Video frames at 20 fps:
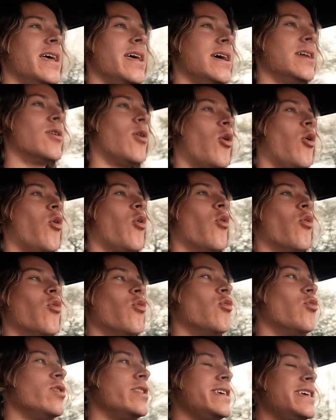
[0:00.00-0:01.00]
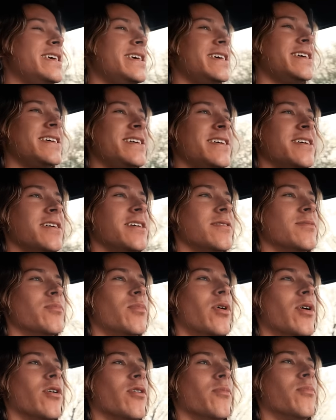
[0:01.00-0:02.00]
and holy,
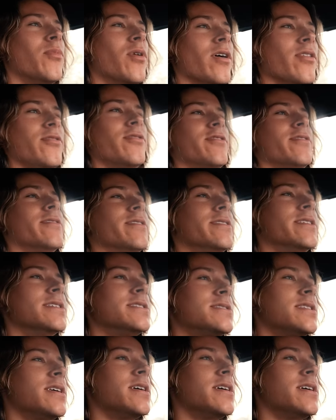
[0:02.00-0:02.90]
bro, brother, this